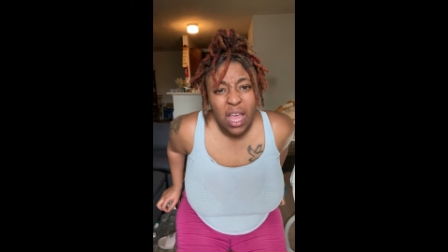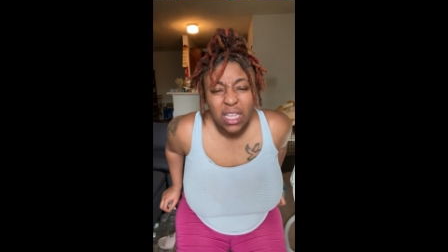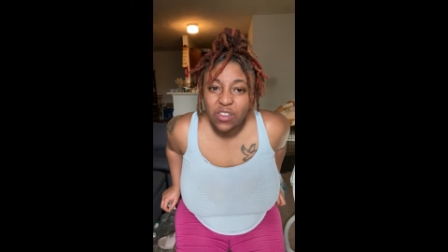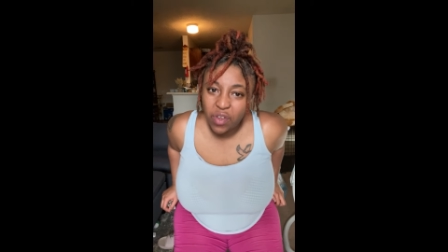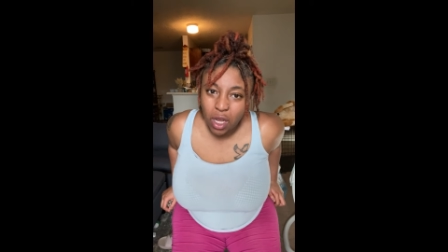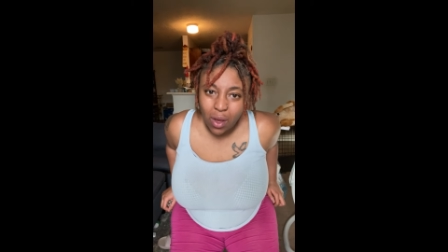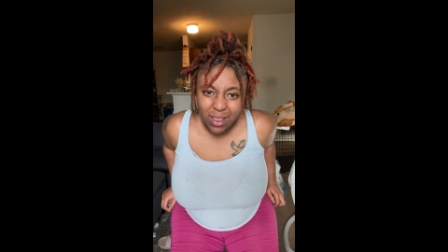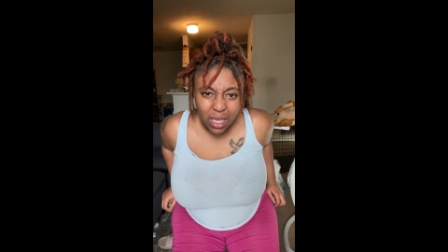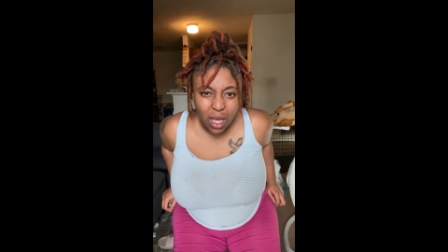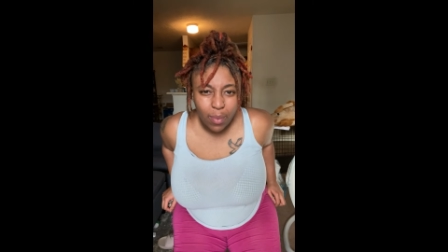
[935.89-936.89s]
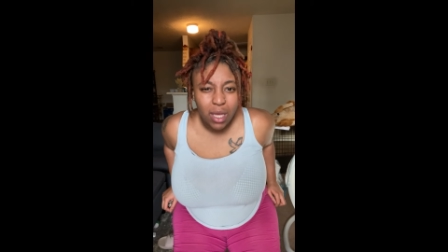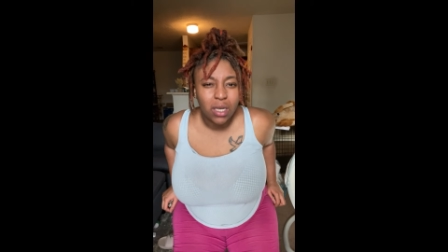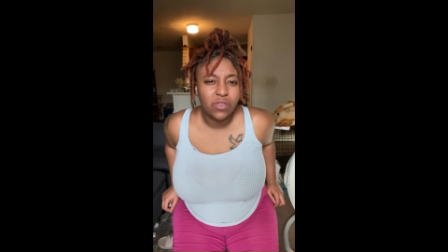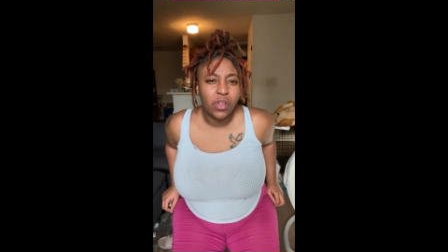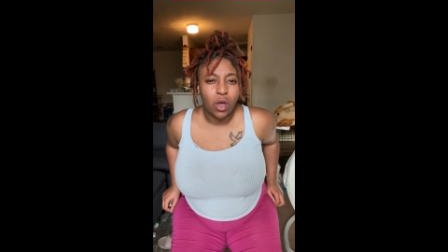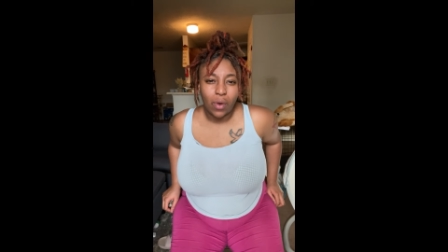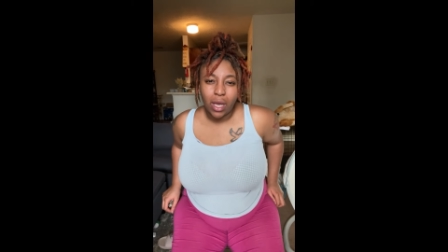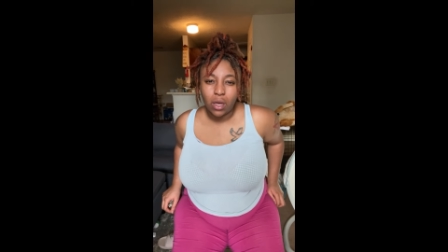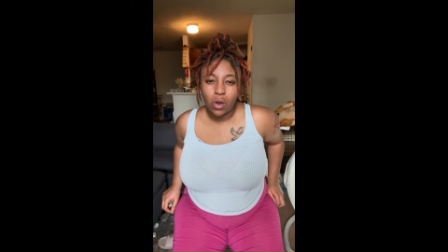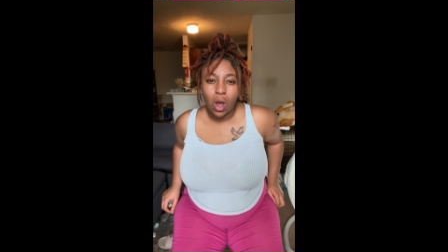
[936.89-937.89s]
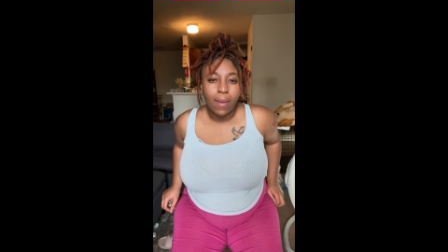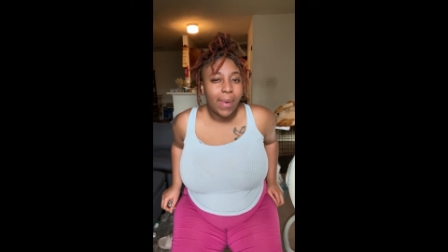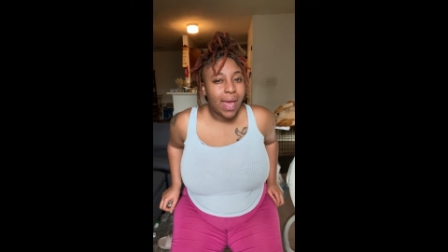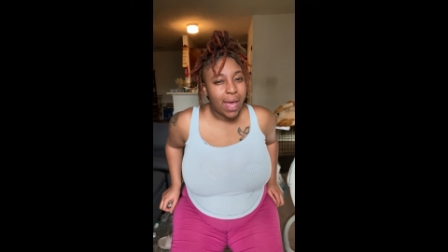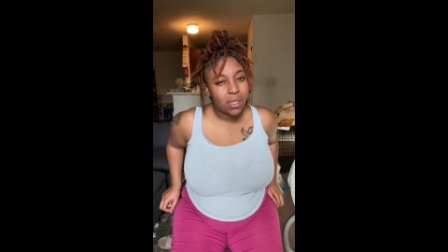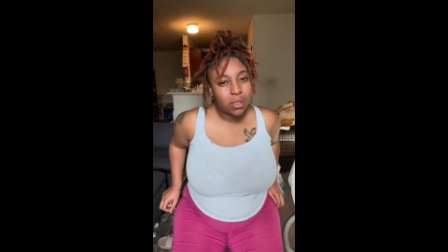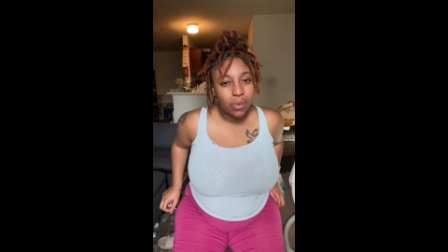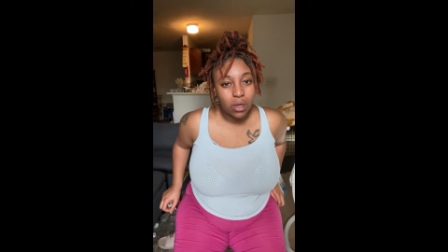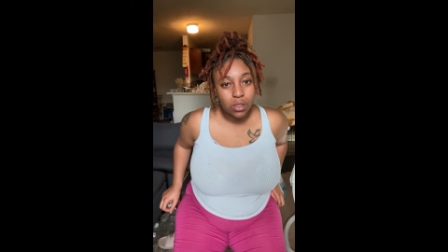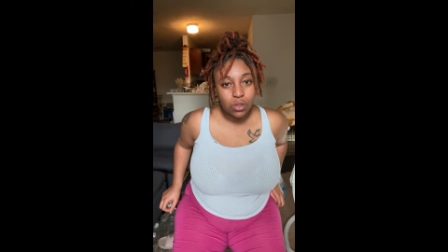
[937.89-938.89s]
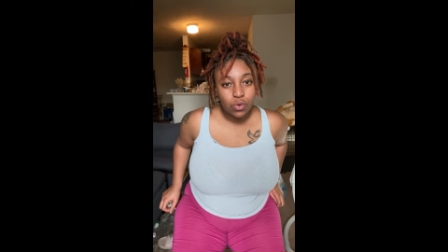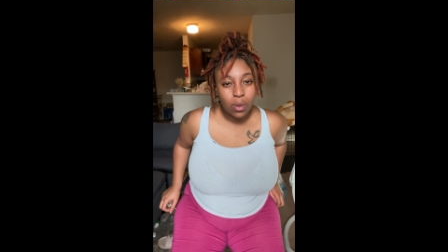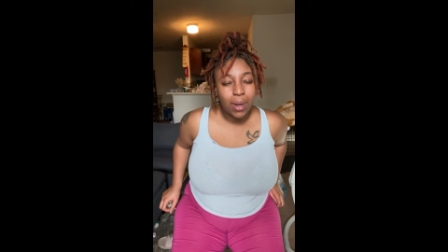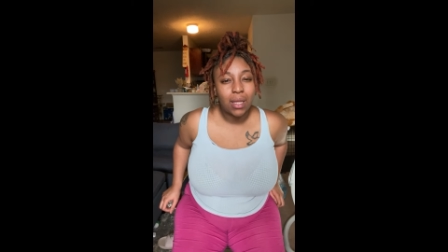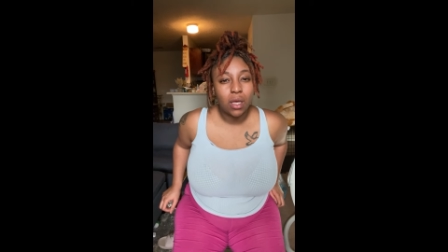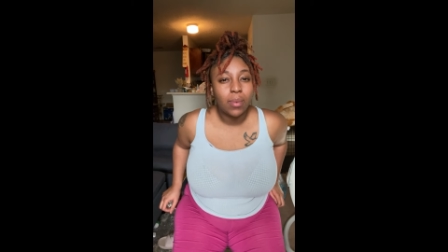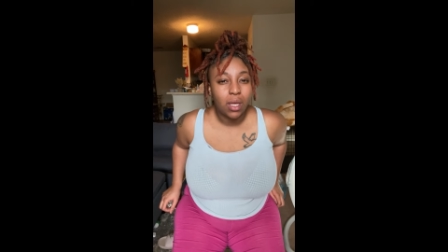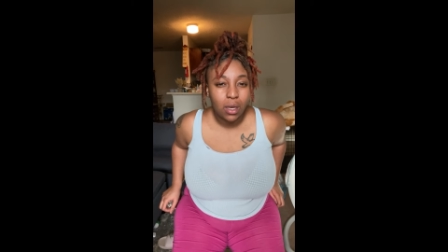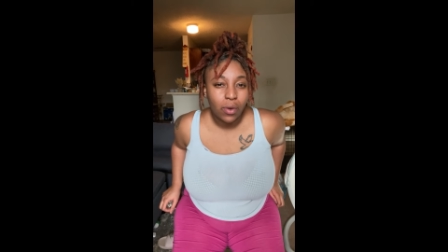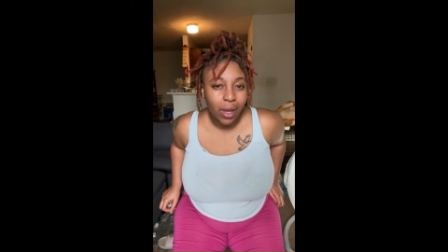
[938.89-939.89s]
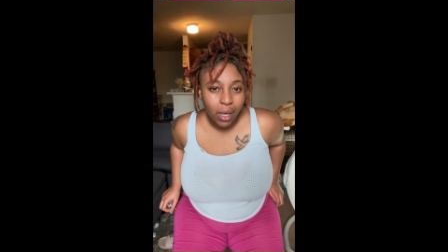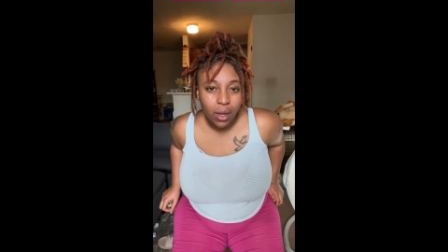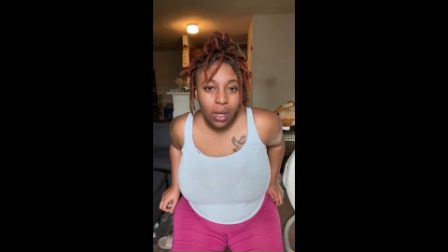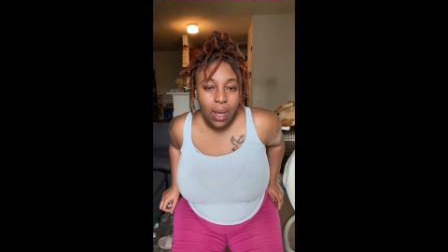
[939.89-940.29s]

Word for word: This video, I think I'm gonna end this video right here. Or I might add something else to it, but I think I'm gonna end it right here.